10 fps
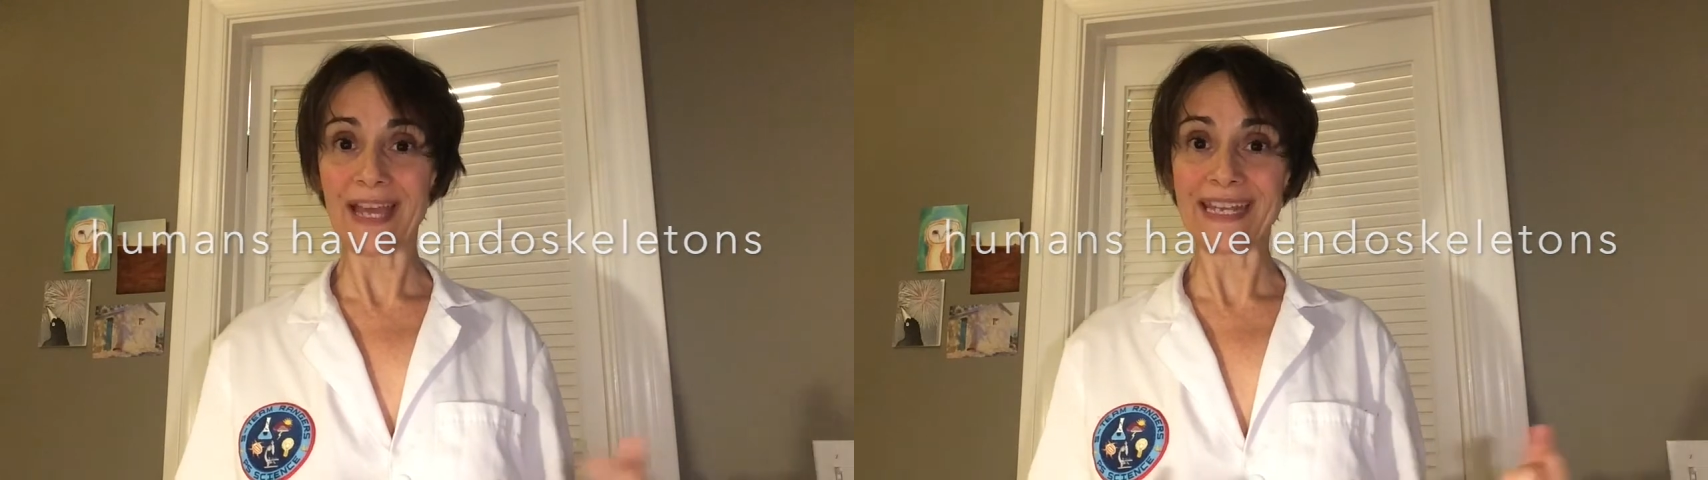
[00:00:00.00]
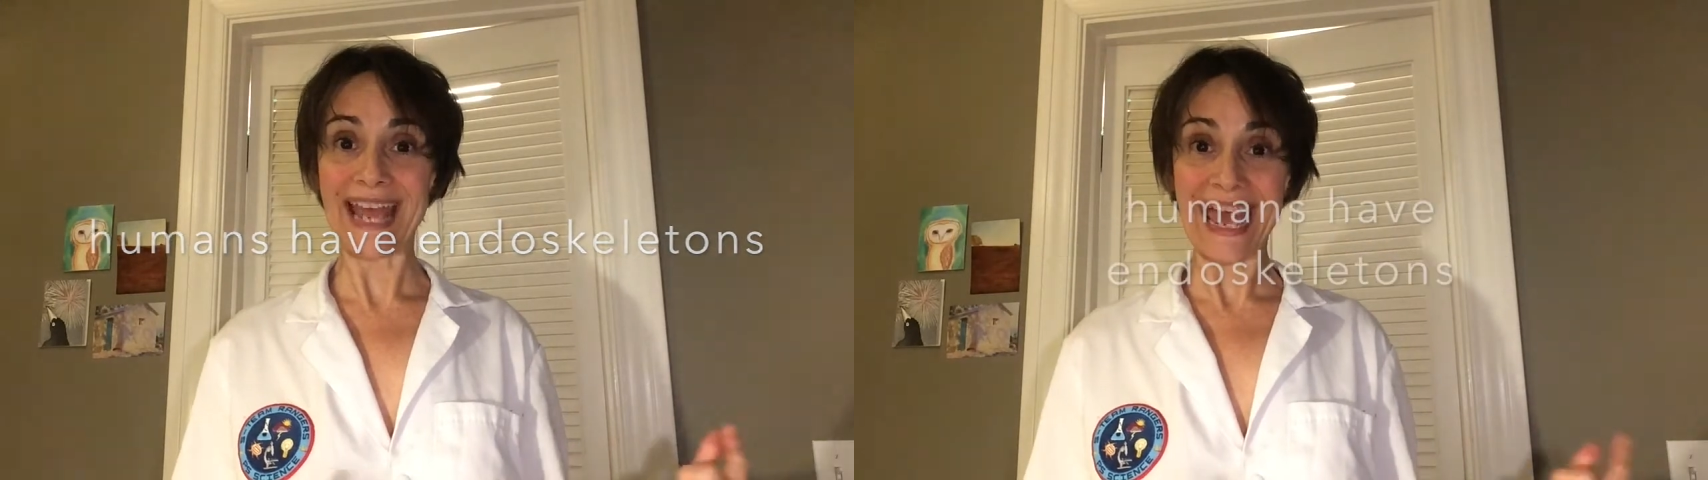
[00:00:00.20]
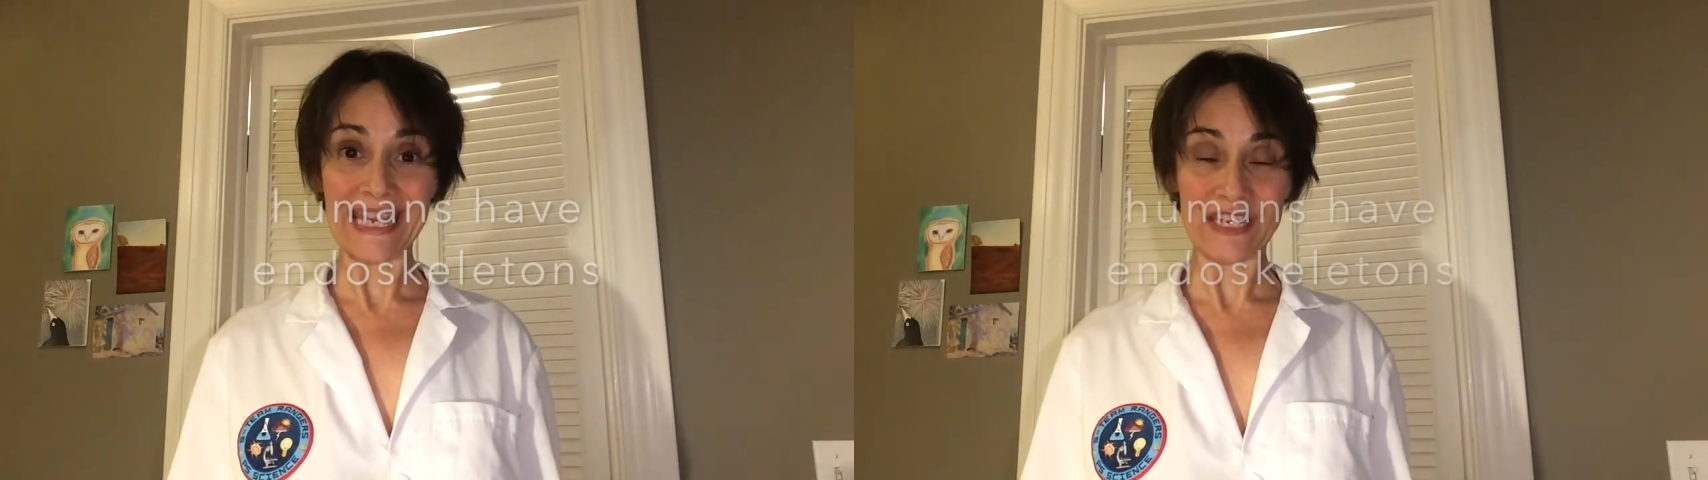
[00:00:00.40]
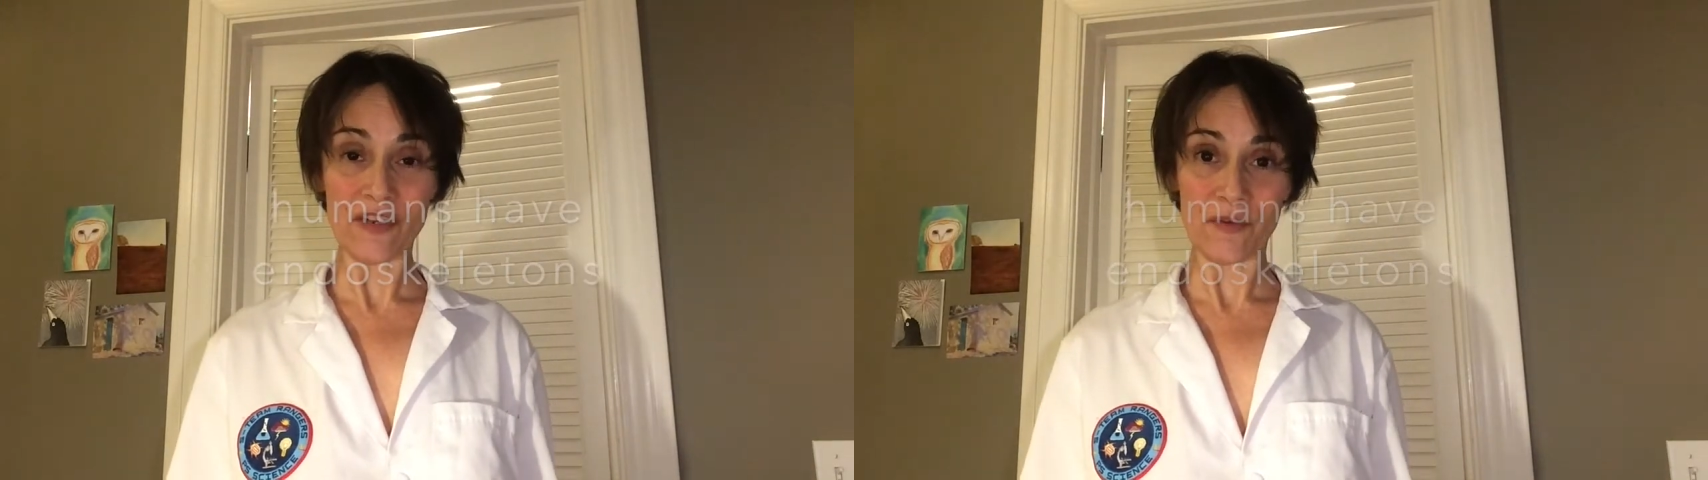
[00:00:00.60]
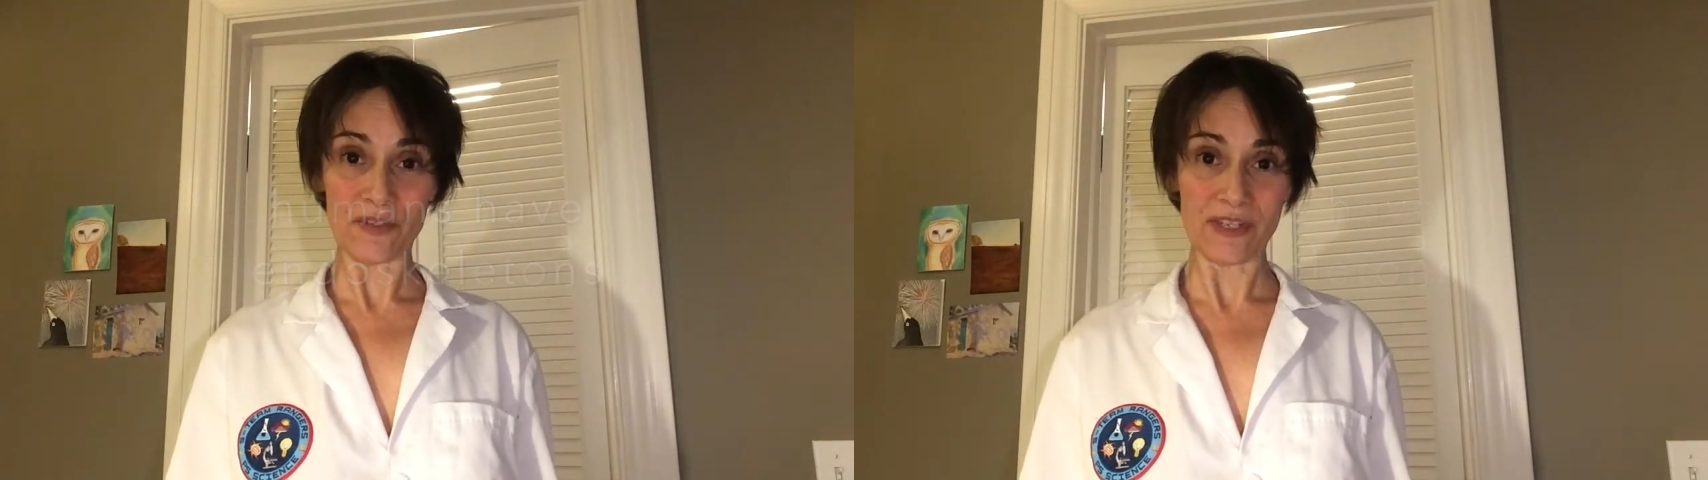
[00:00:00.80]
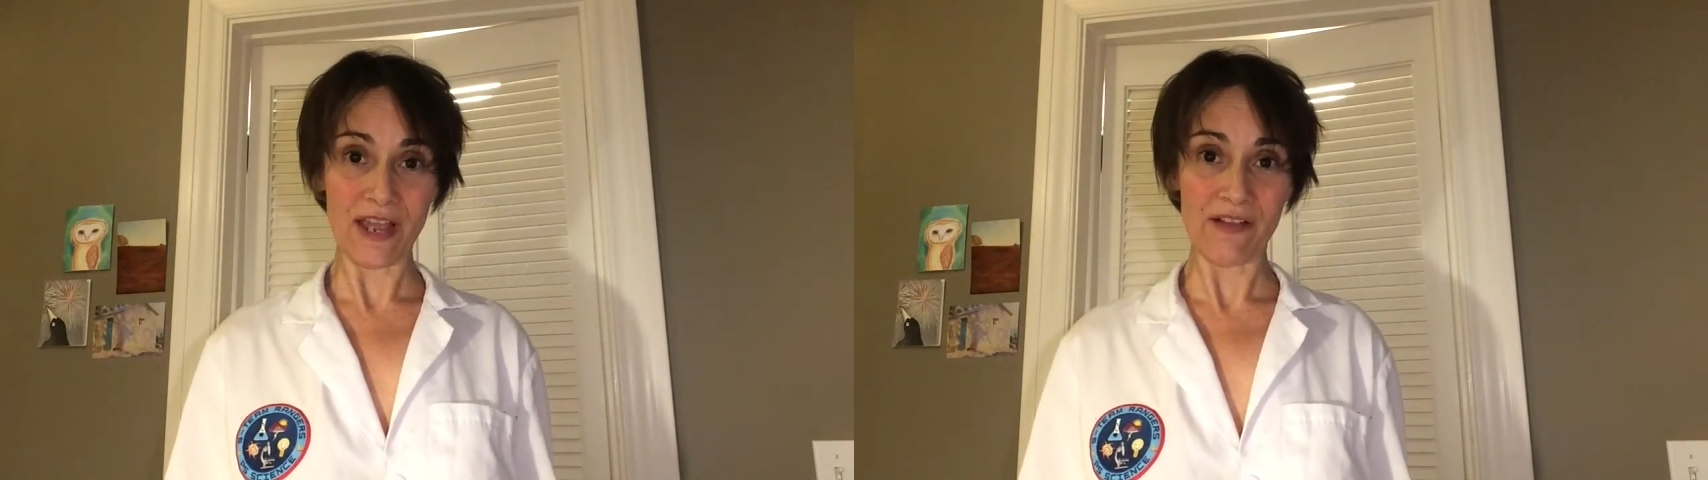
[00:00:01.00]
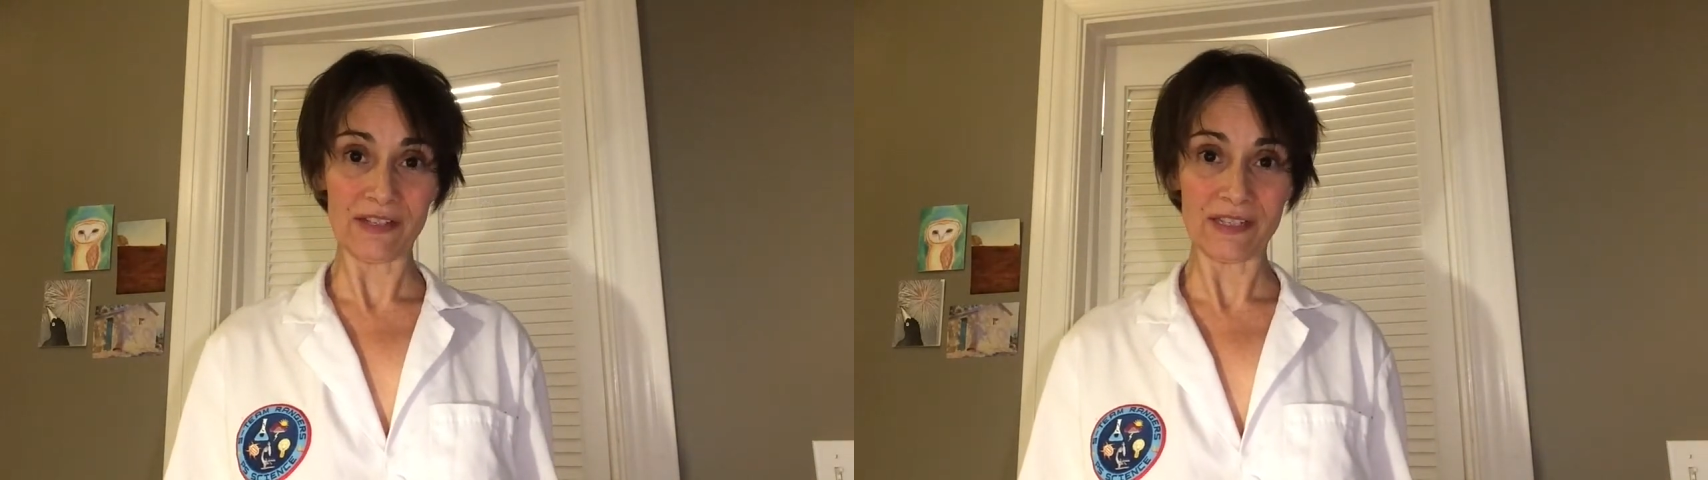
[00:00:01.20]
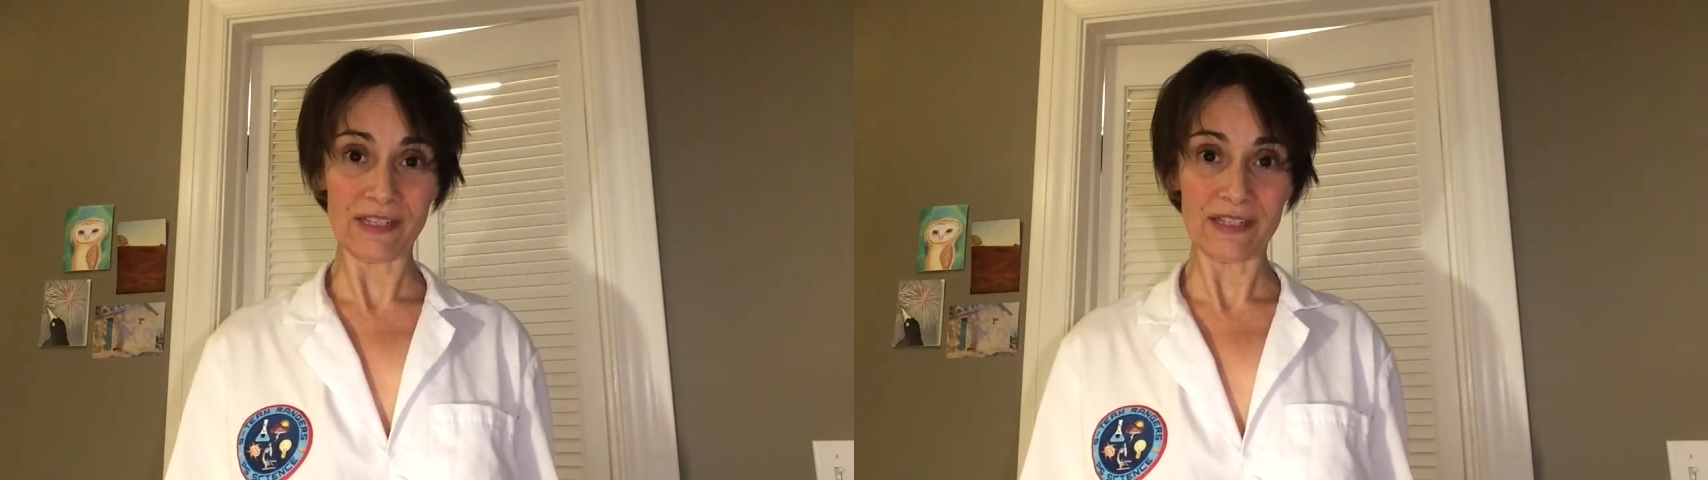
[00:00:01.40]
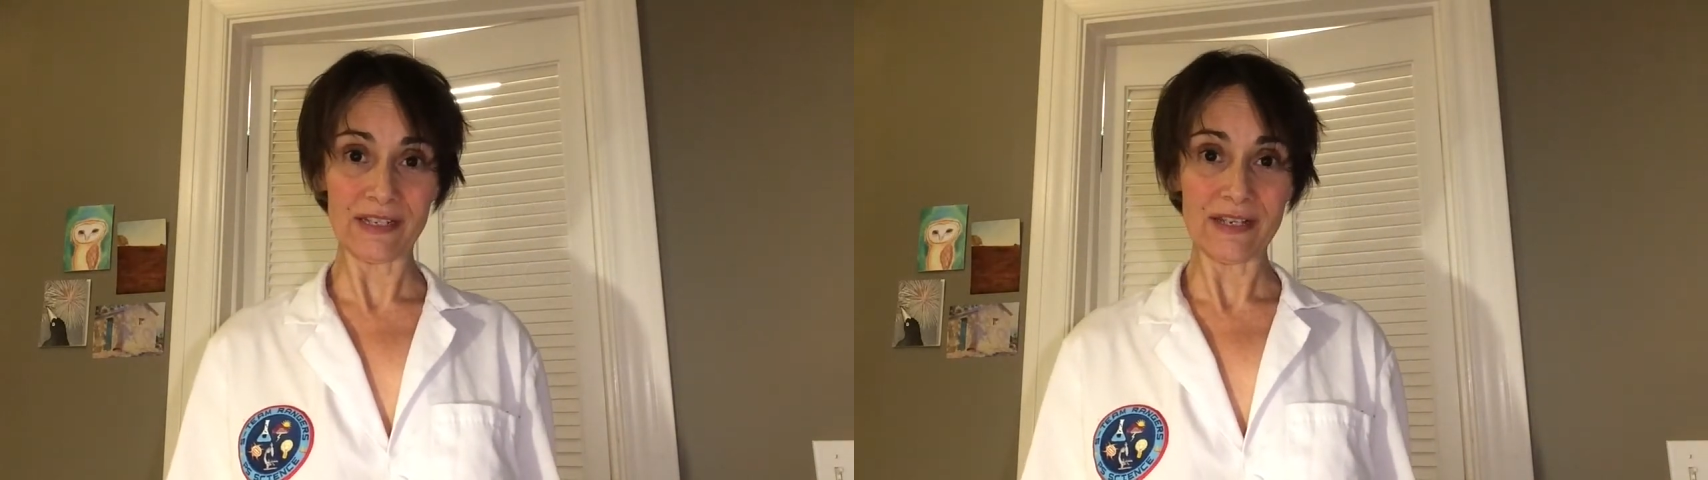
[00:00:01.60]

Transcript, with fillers: an endoskeleton,